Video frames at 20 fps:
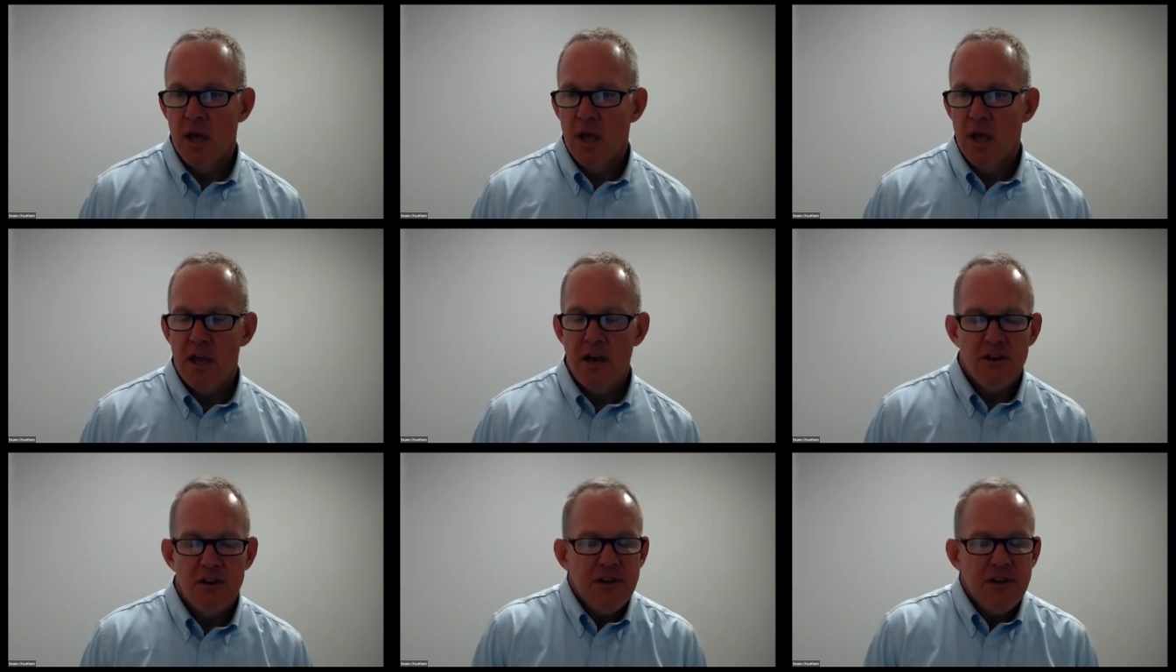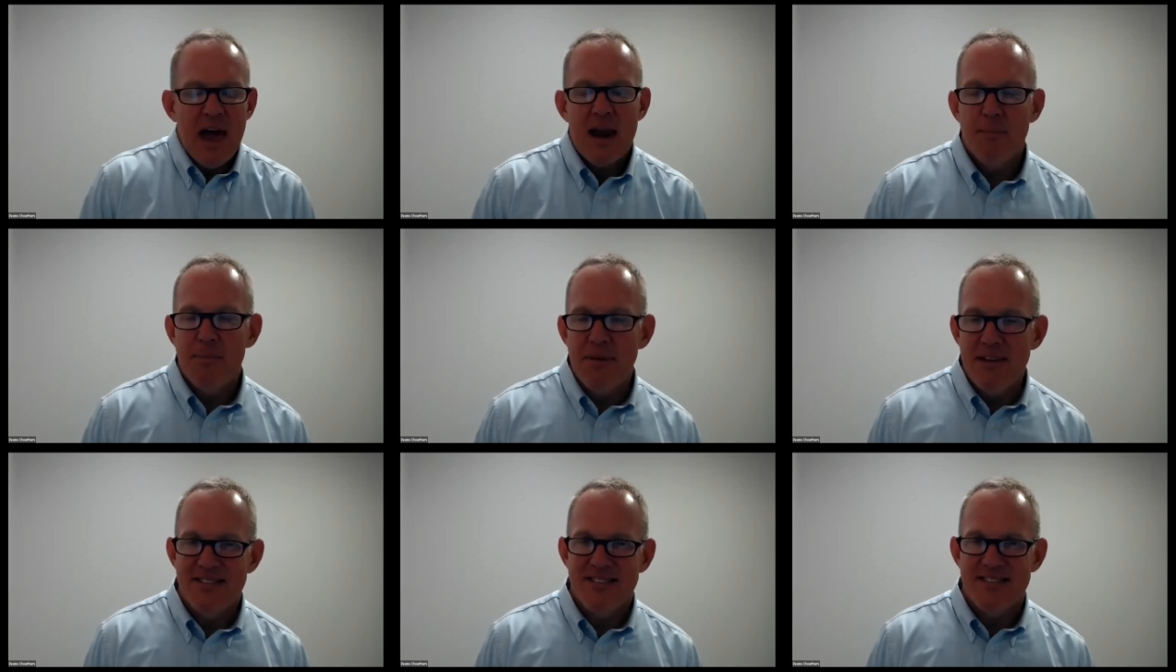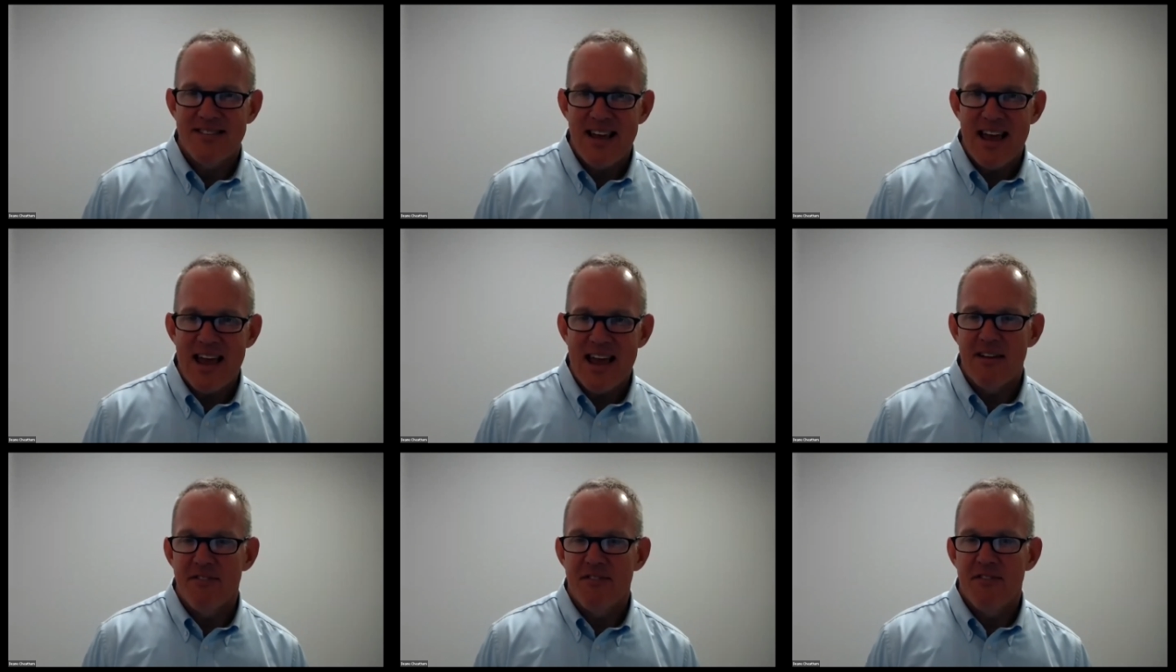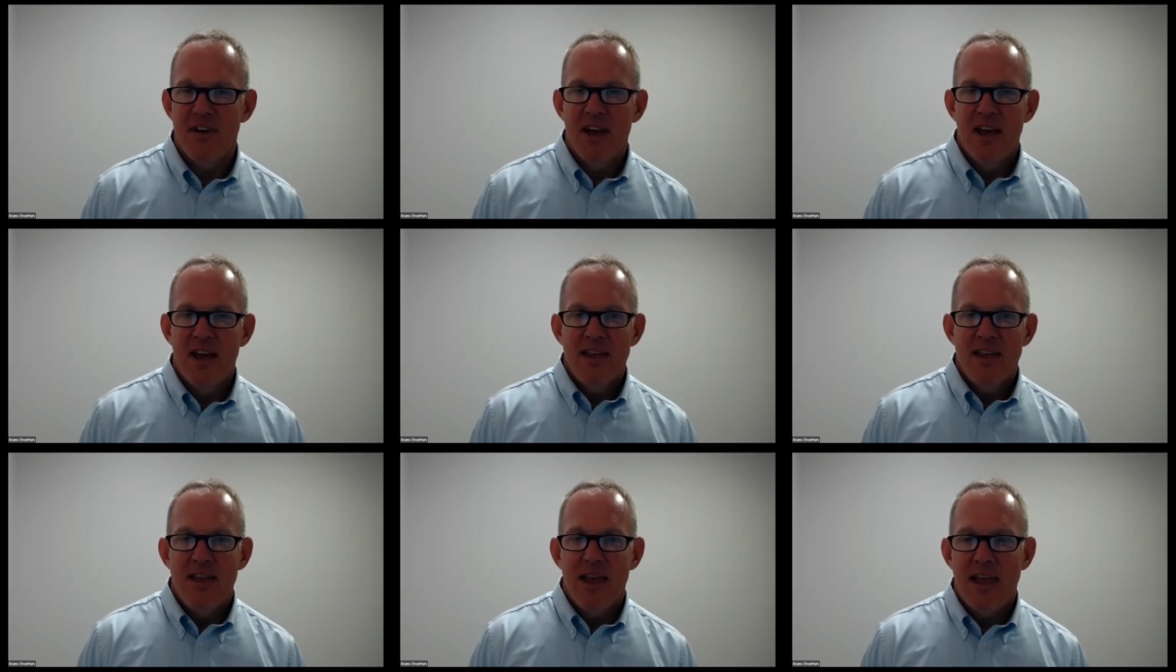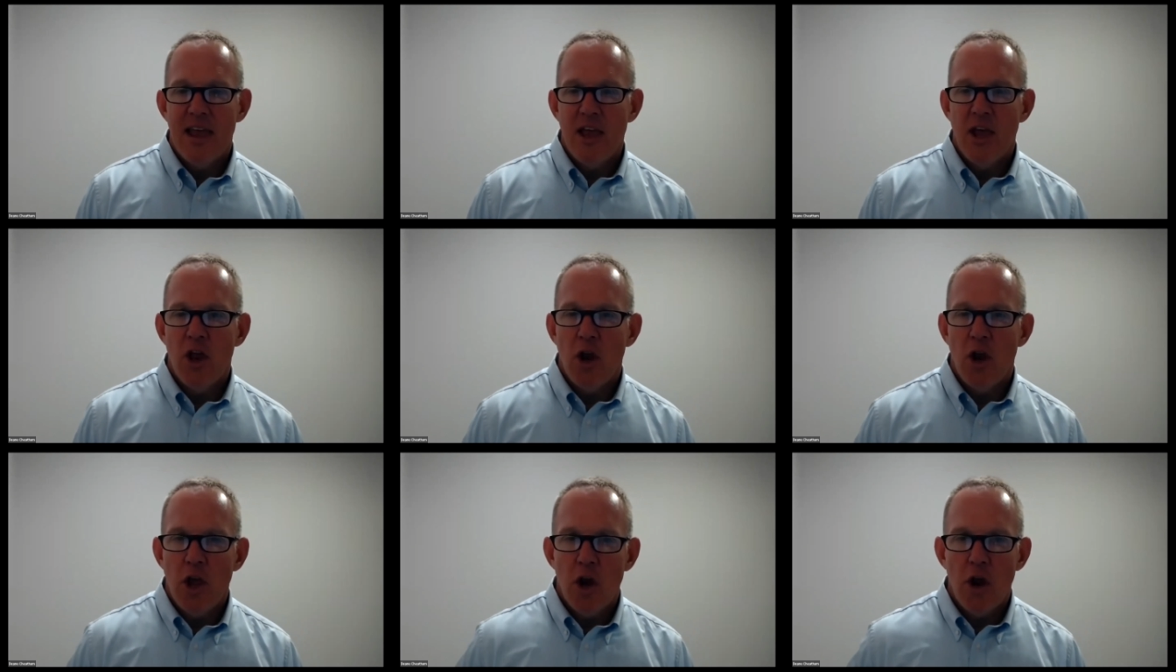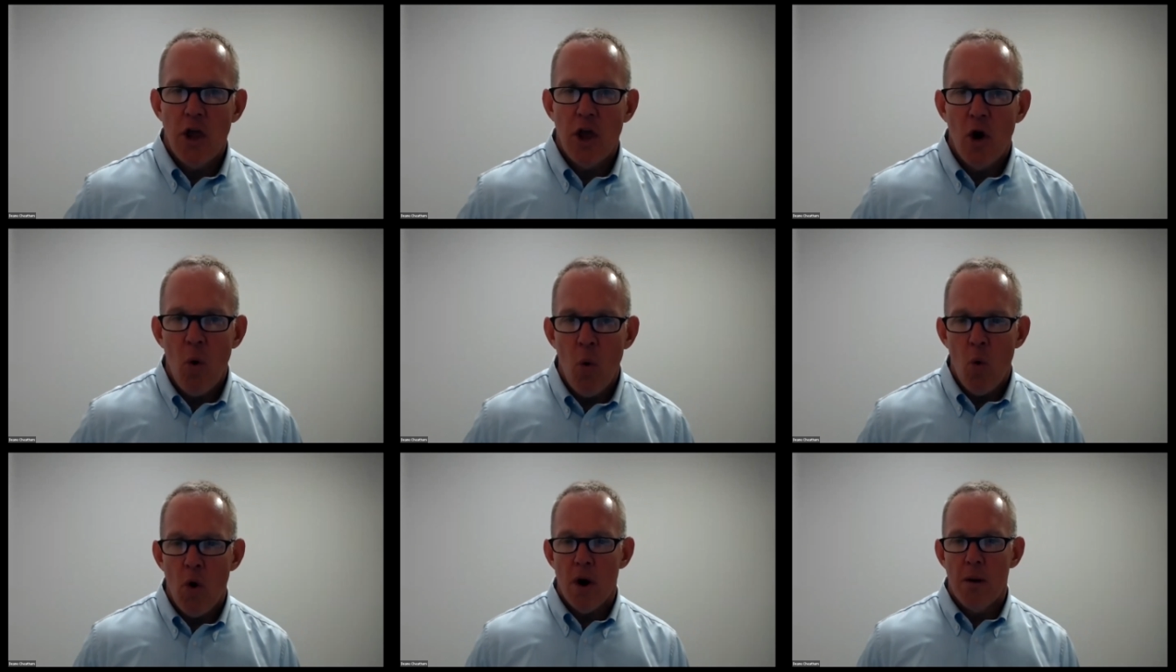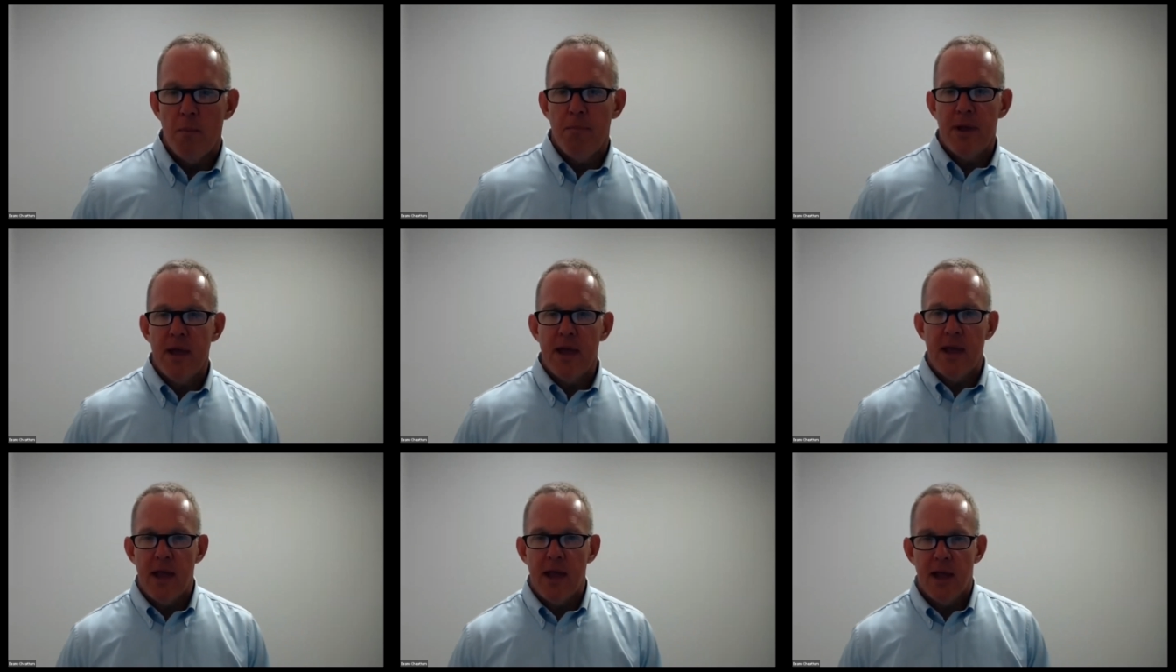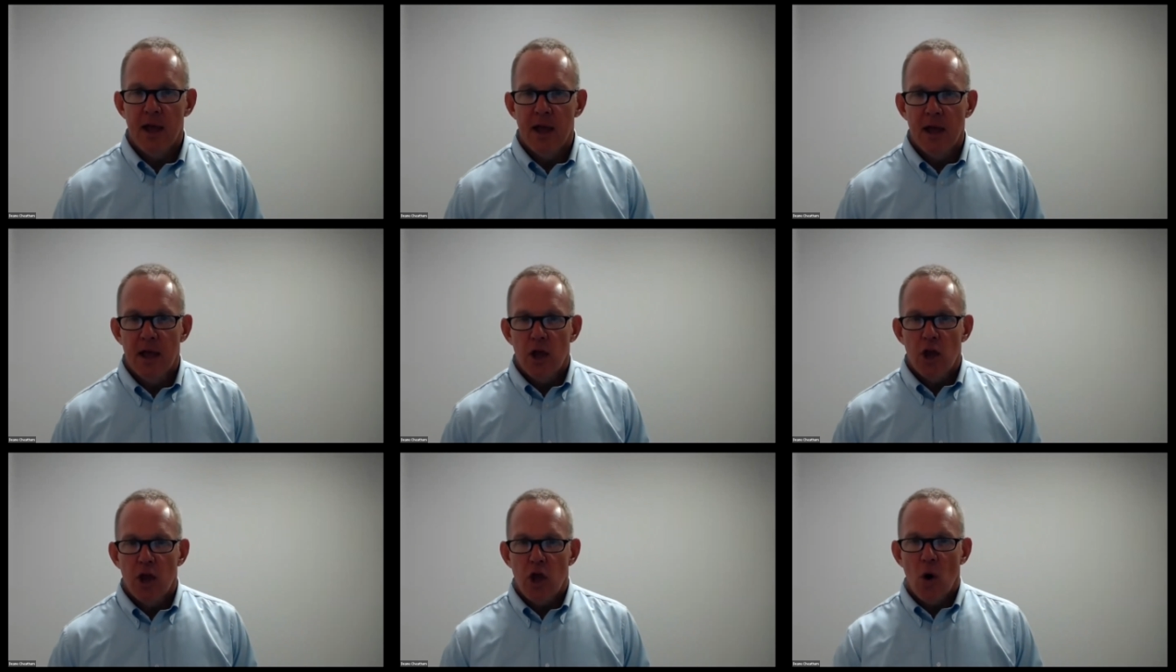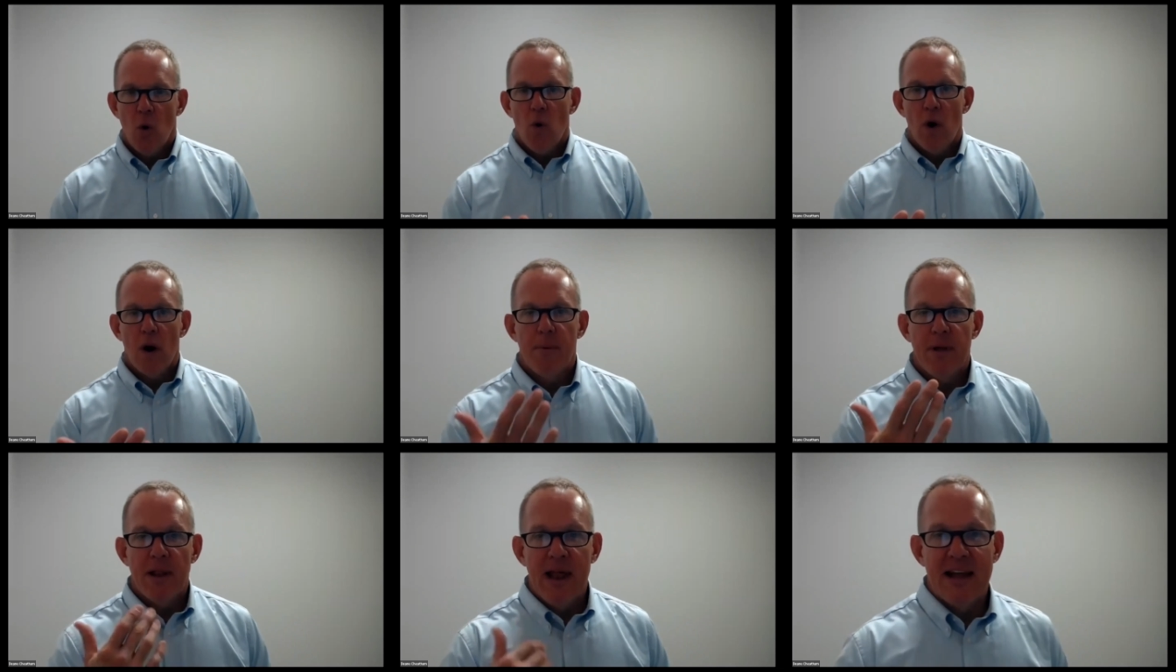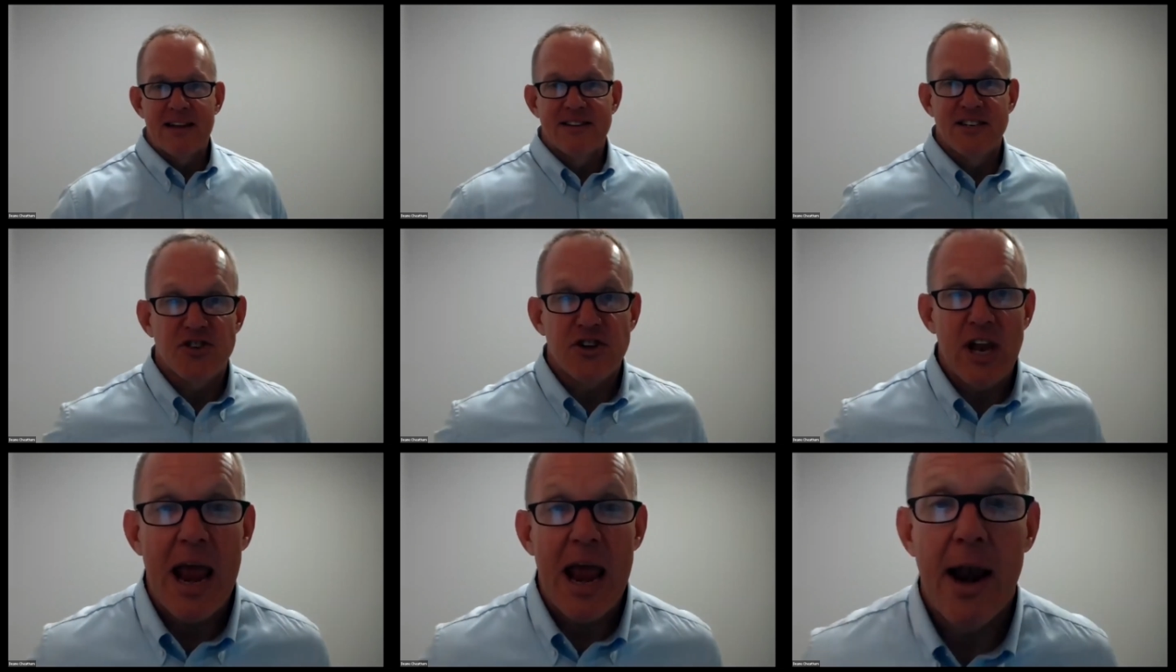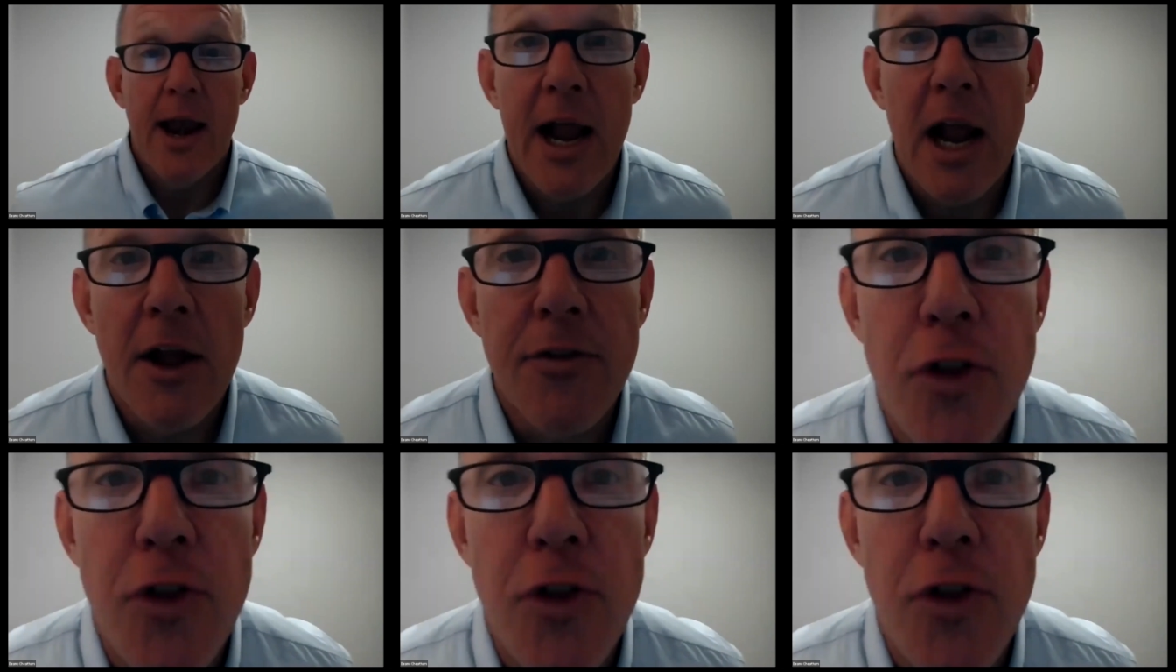You just got to be safe. You know, you don't want to be you don't want to be like standing at the